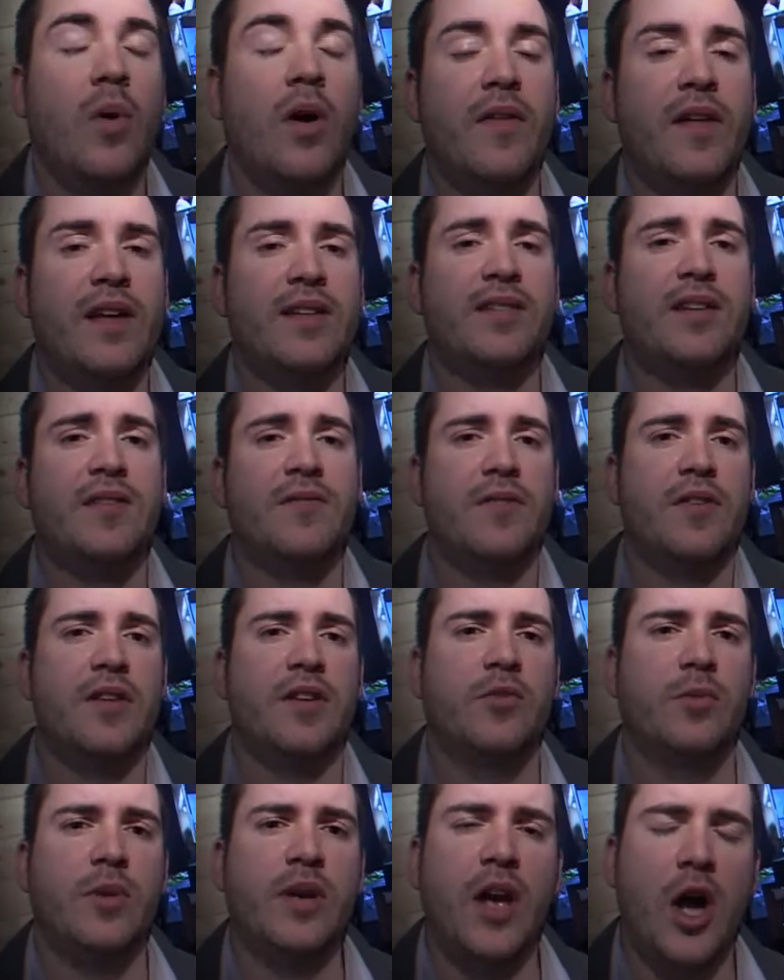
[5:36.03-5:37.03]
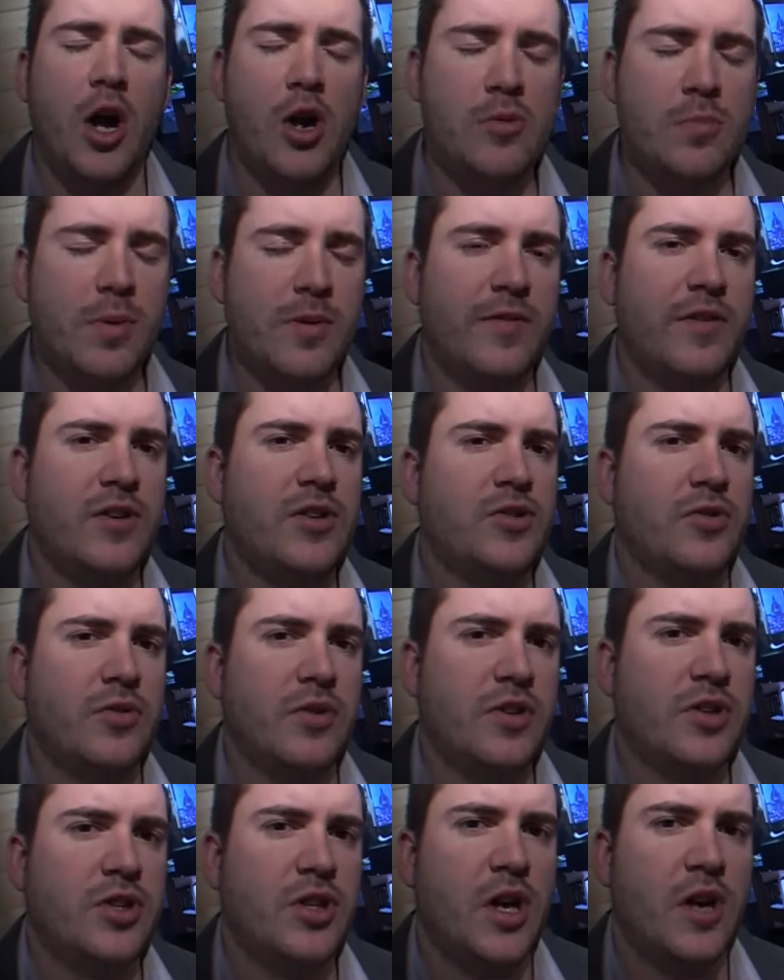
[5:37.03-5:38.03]
Well, that's it for this week. Hope you've
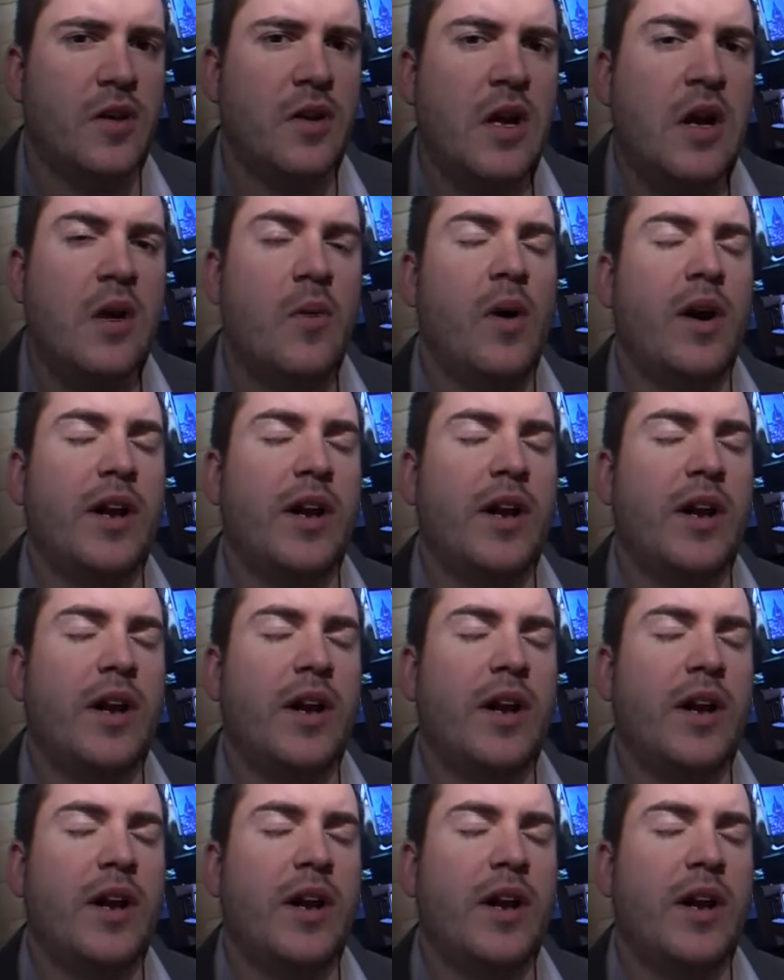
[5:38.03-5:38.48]
enjoyed the show.